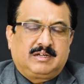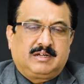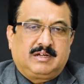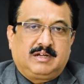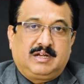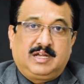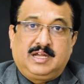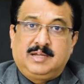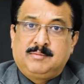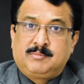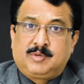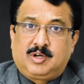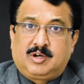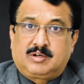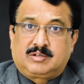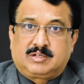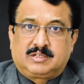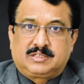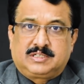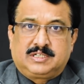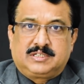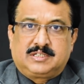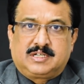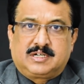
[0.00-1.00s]
I am Dr.
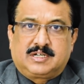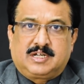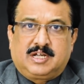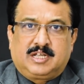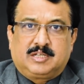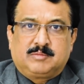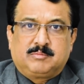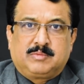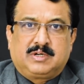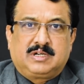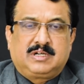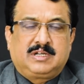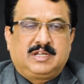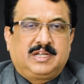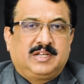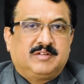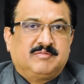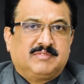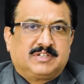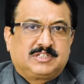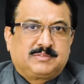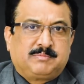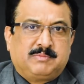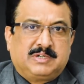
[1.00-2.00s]
Chandrakantha, but
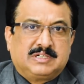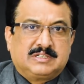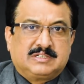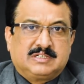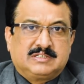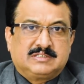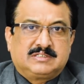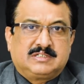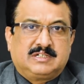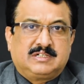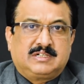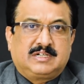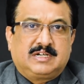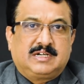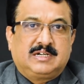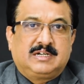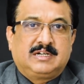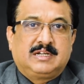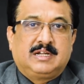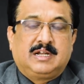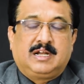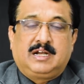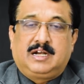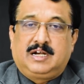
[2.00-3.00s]
investment consultant
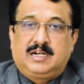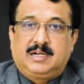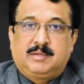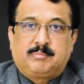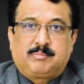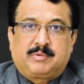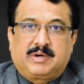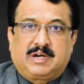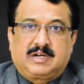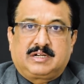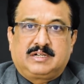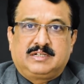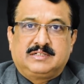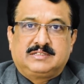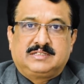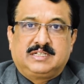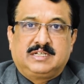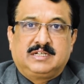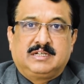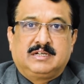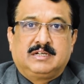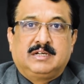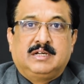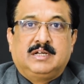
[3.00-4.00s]
and a
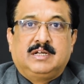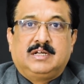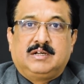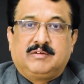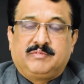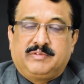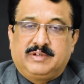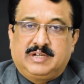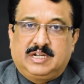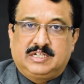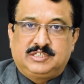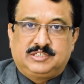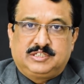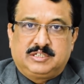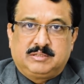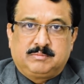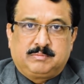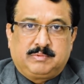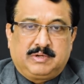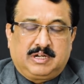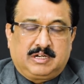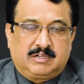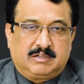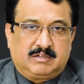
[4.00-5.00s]
practicing financial
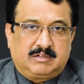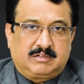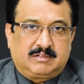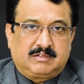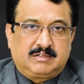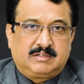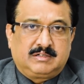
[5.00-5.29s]
planner.